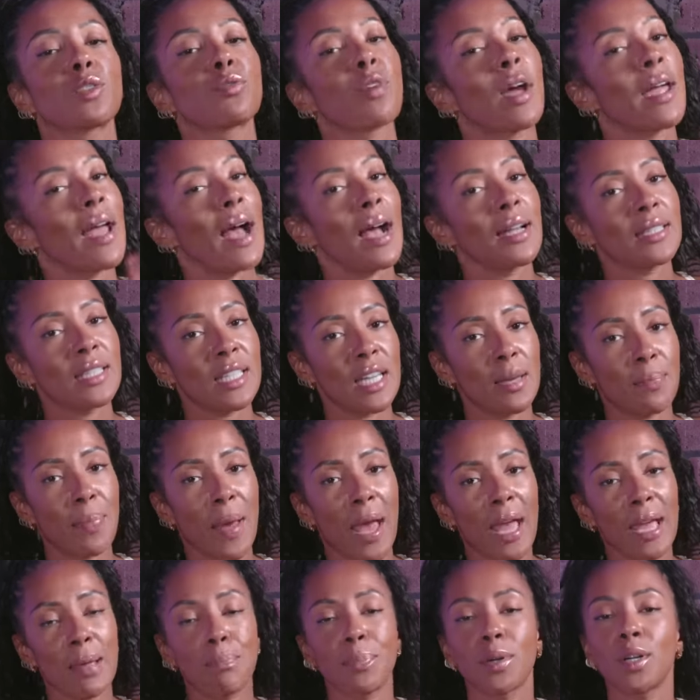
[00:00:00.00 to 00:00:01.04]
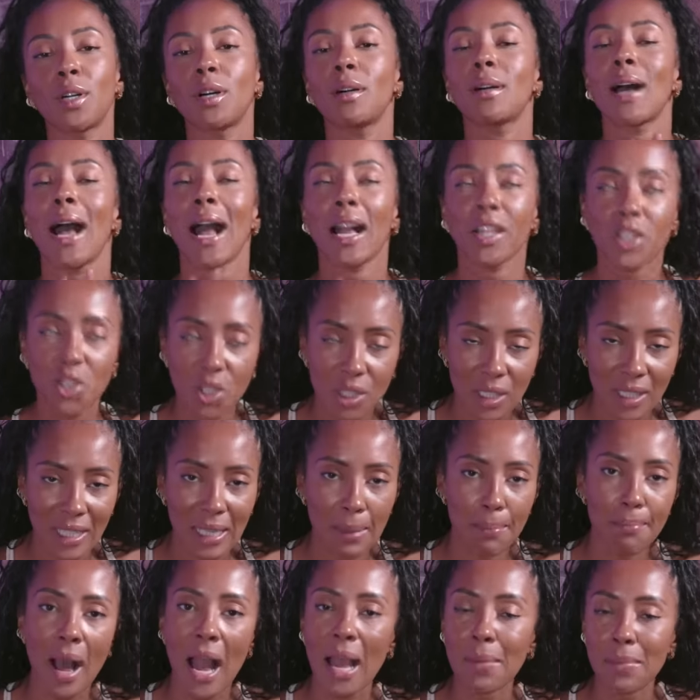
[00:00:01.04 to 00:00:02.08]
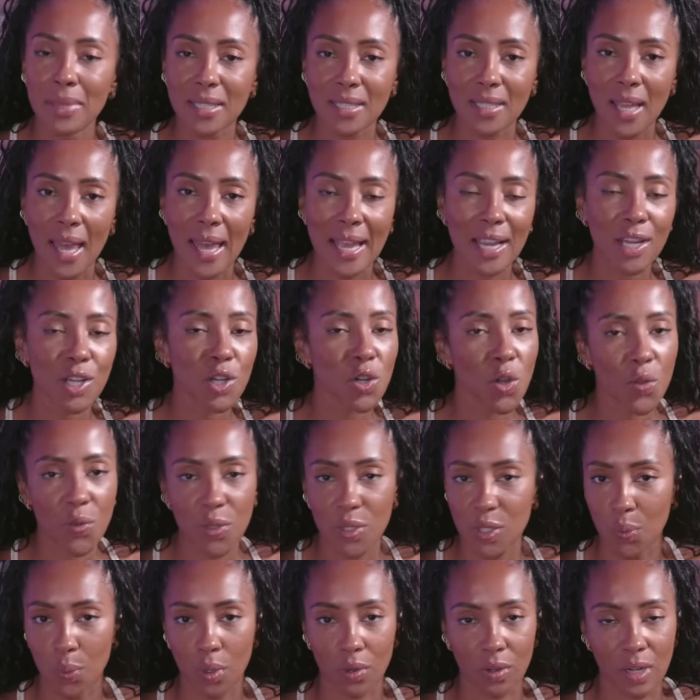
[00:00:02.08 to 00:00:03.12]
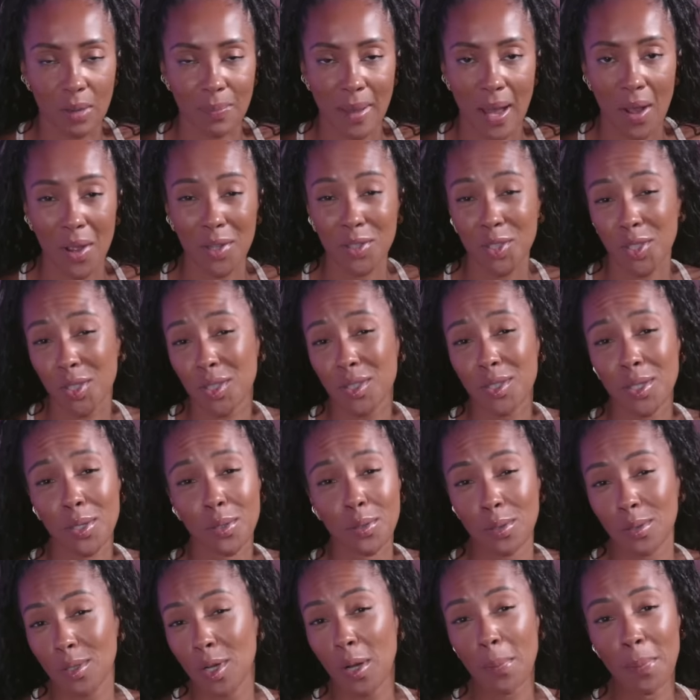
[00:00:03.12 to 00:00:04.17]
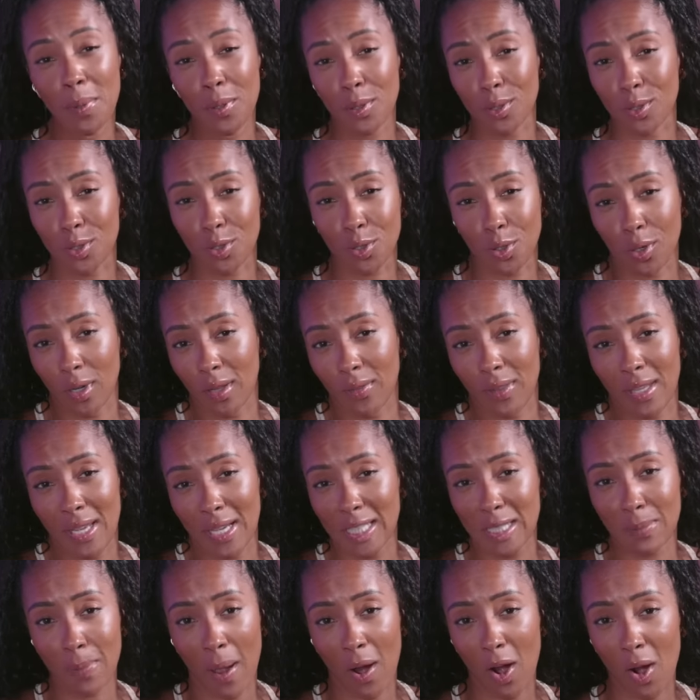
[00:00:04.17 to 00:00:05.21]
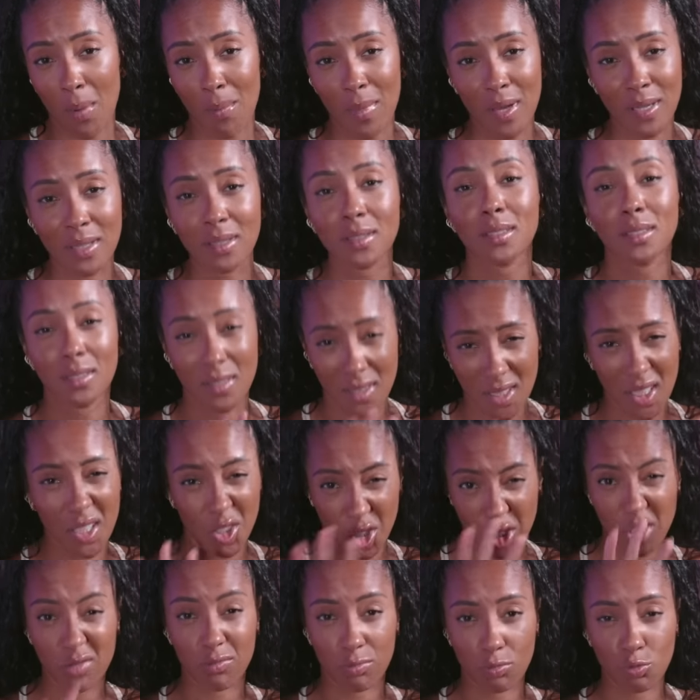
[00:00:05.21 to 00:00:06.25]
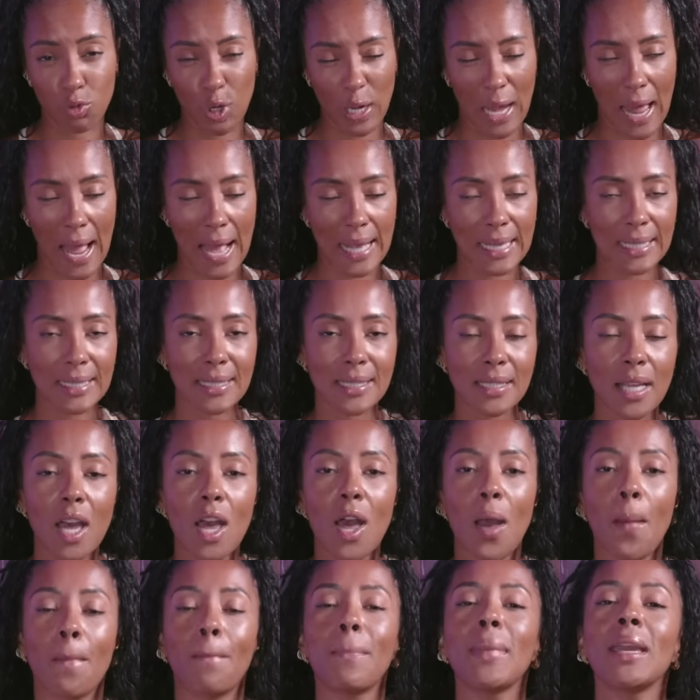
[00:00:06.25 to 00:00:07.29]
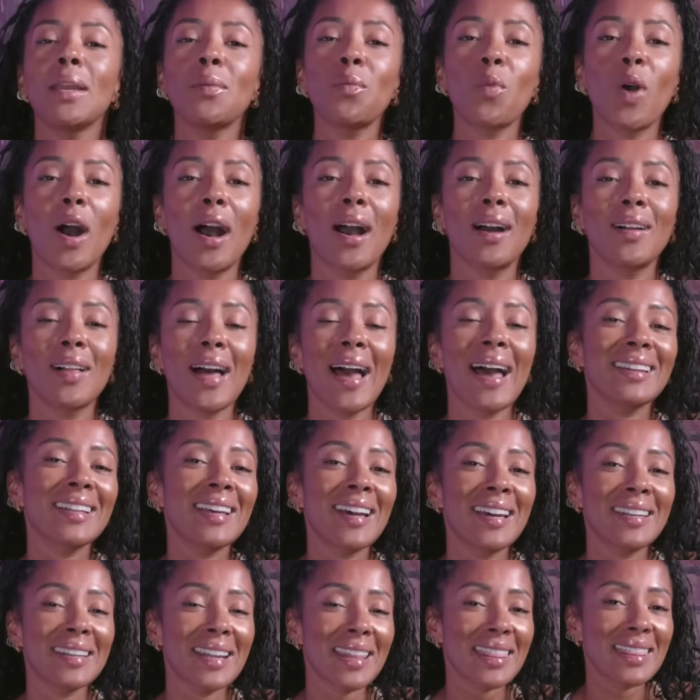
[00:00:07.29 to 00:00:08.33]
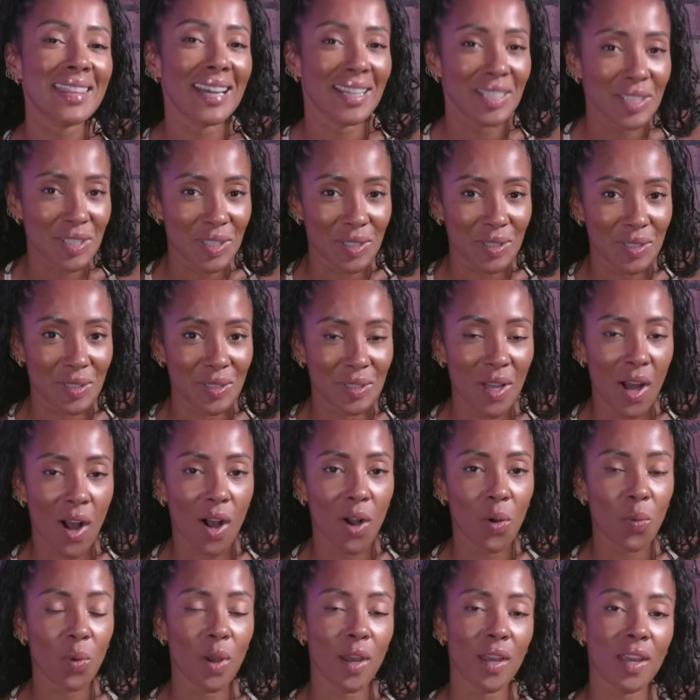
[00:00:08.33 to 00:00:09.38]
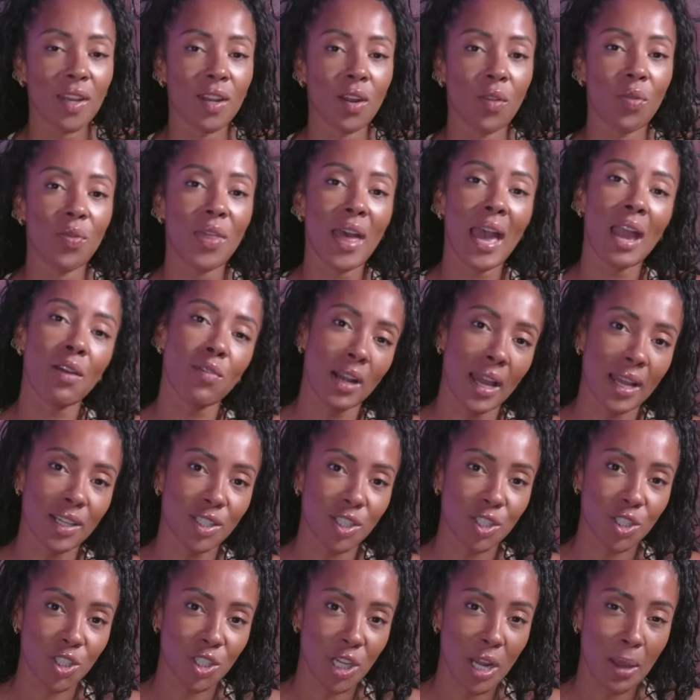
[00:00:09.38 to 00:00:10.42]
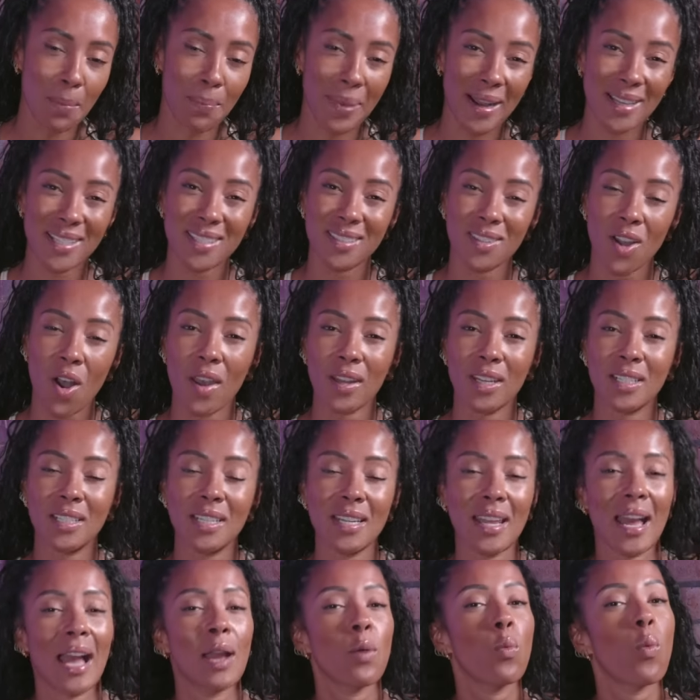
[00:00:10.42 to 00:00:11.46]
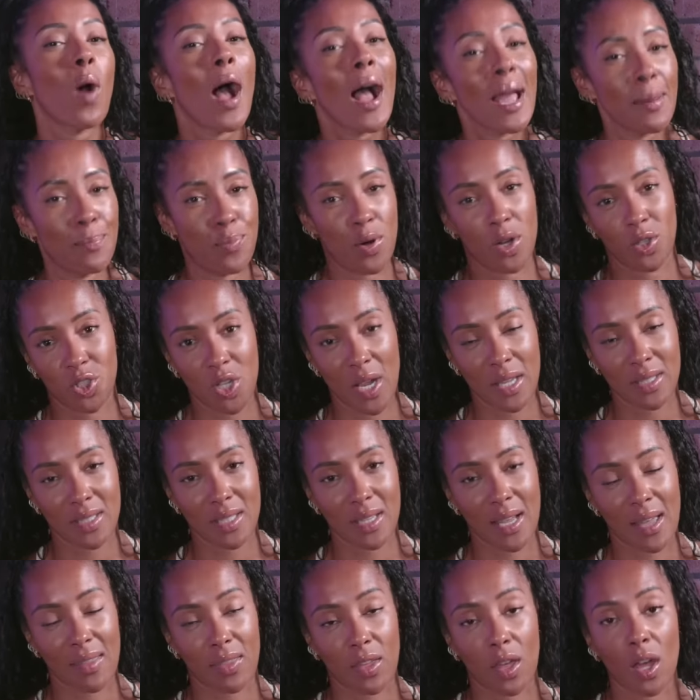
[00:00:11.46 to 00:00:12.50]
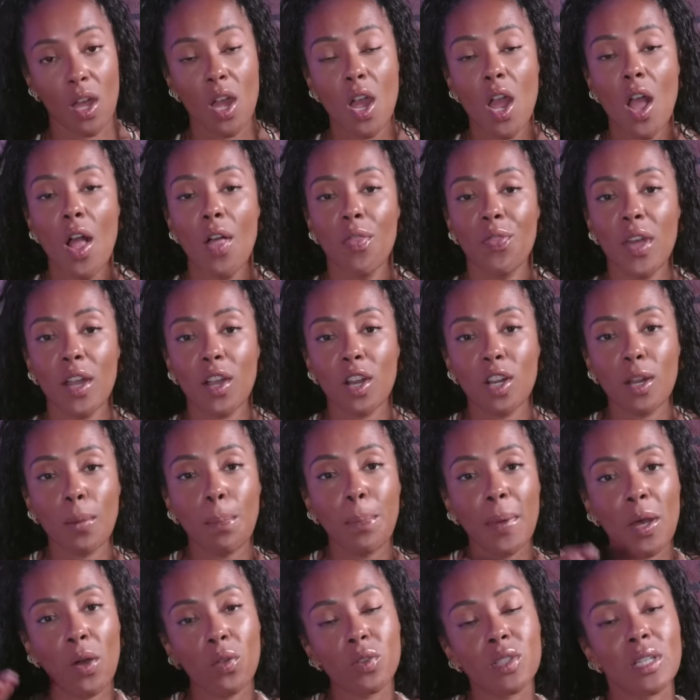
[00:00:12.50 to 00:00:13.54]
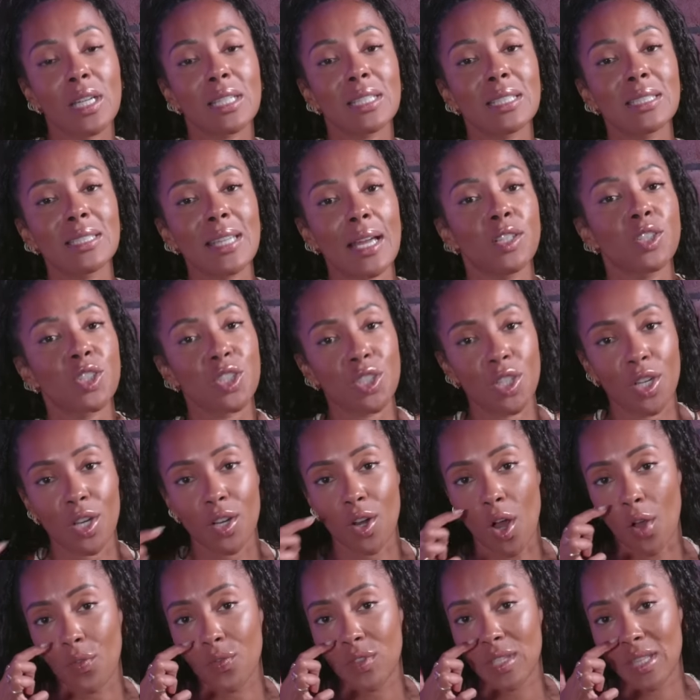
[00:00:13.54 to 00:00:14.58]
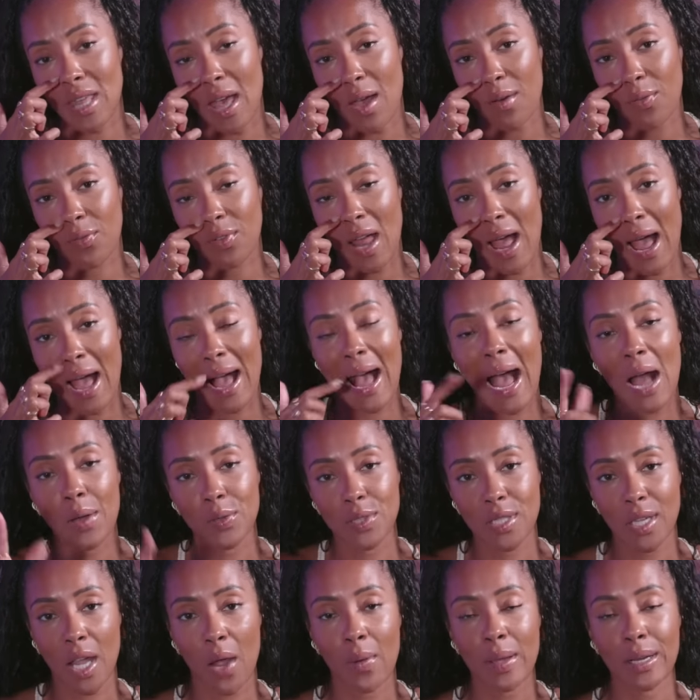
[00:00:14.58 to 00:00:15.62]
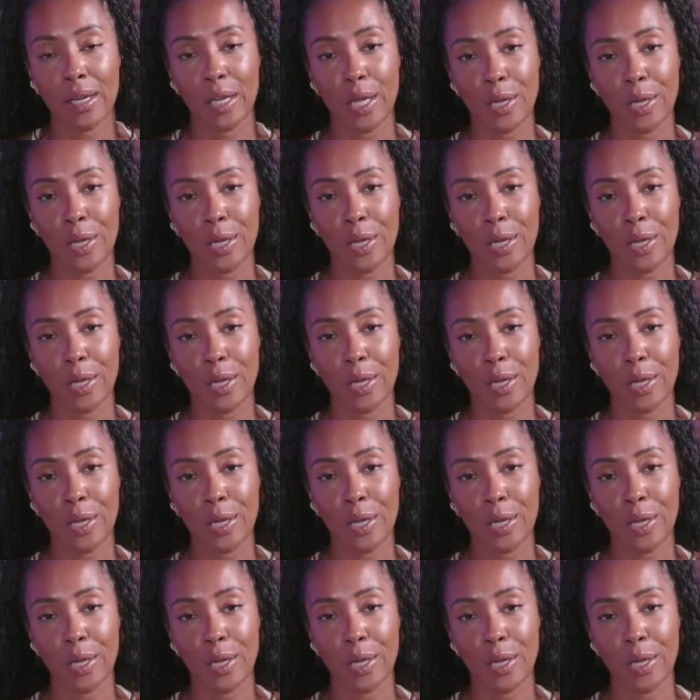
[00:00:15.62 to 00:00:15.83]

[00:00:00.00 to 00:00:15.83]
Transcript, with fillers: great idea, babe, but actually, my mistake, nothing to worry about. It's just two new couples joining the experiment. So just relax. Meanwhile, Ella and Nathaniel are working on their relationship by starting a DIY project together. They're going to build an extension onto their flat. How's it going,